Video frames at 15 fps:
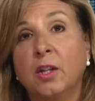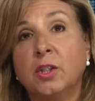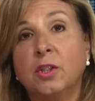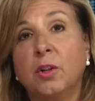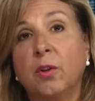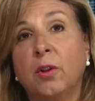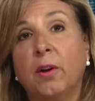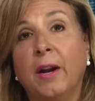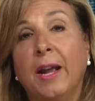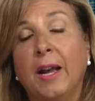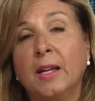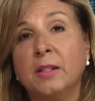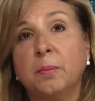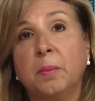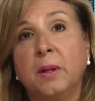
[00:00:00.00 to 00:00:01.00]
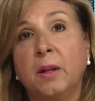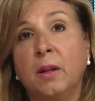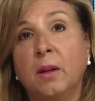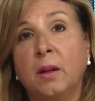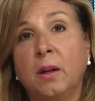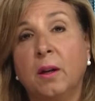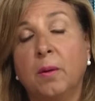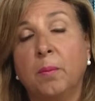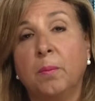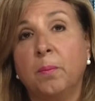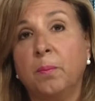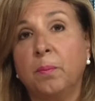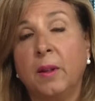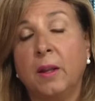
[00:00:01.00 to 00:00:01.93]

So there has been, um,